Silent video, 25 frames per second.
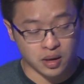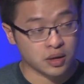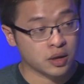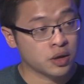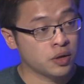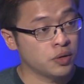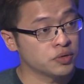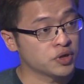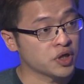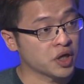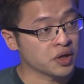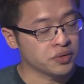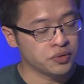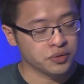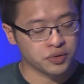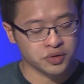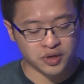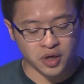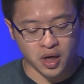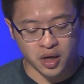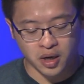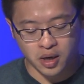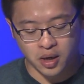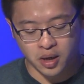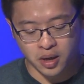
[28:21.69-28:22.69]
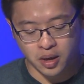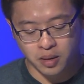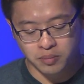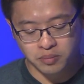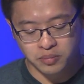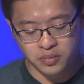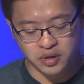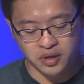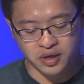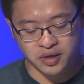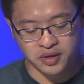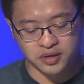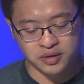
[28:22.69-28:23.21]
code.google.com,
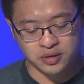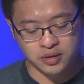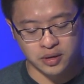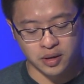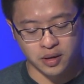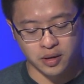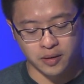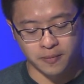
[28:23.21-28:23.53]
there's